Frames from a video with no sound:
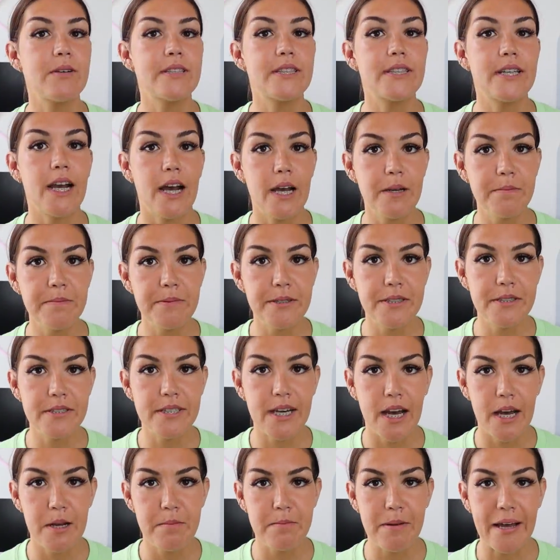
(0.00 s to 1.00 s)
with type 2
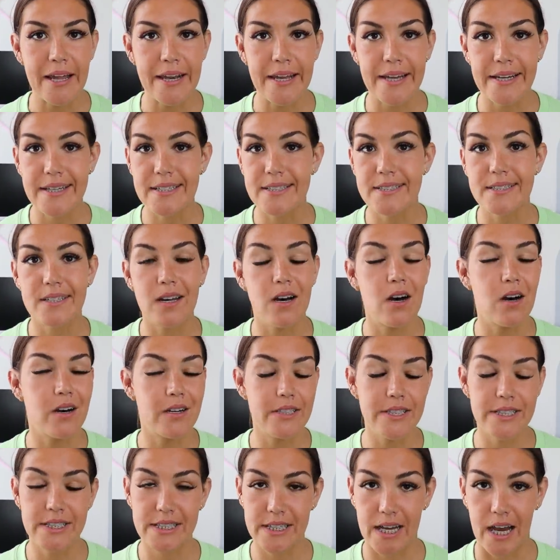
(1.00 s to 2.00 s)
diabetics
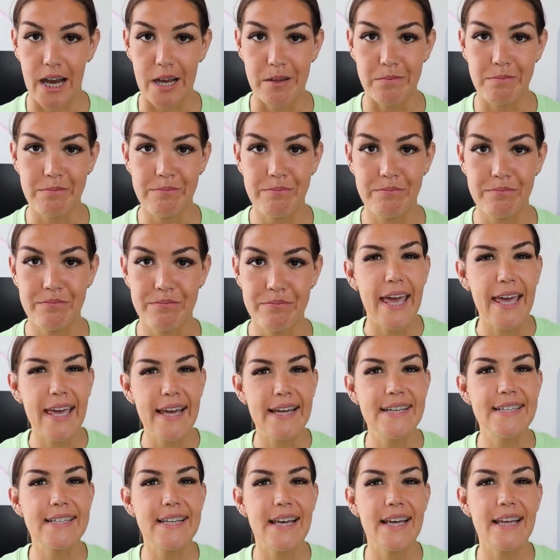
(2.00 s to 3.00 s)
all the time.
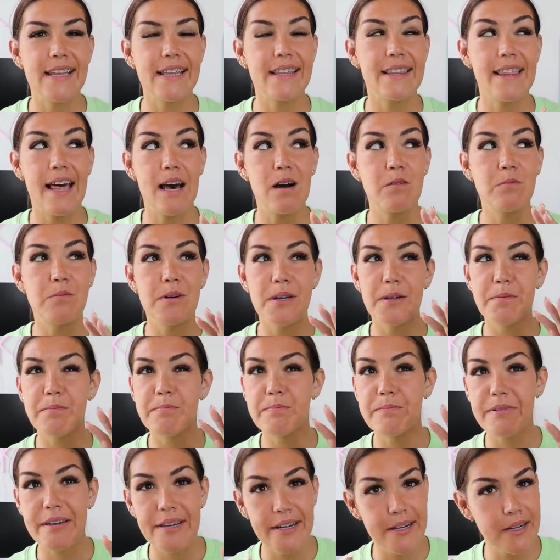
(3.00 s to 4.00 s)
And that would
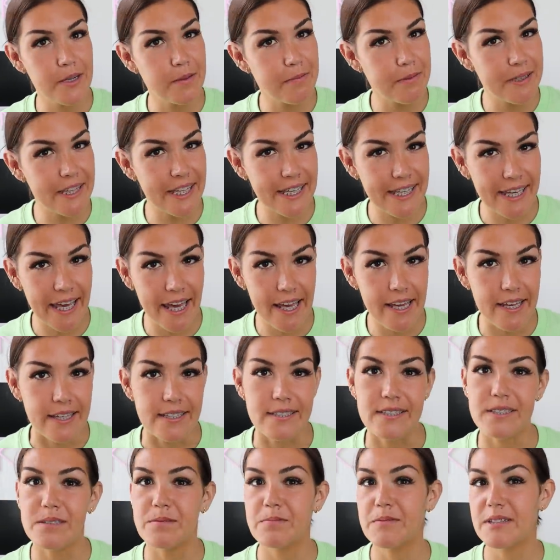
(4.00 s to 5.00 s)
appear to be the
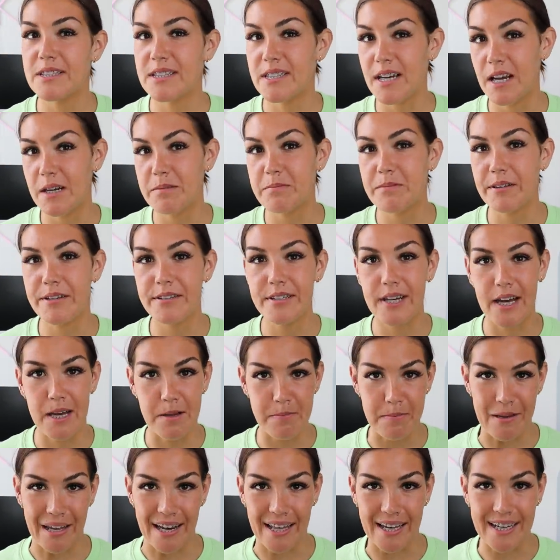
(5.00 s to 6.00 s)
case with type 2
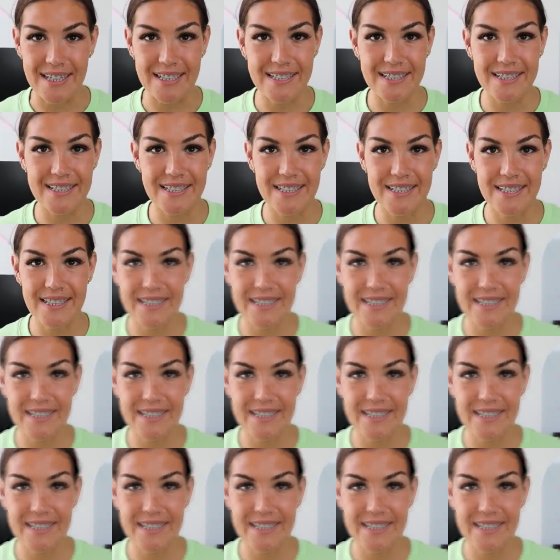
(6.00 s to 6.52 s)
diabetics.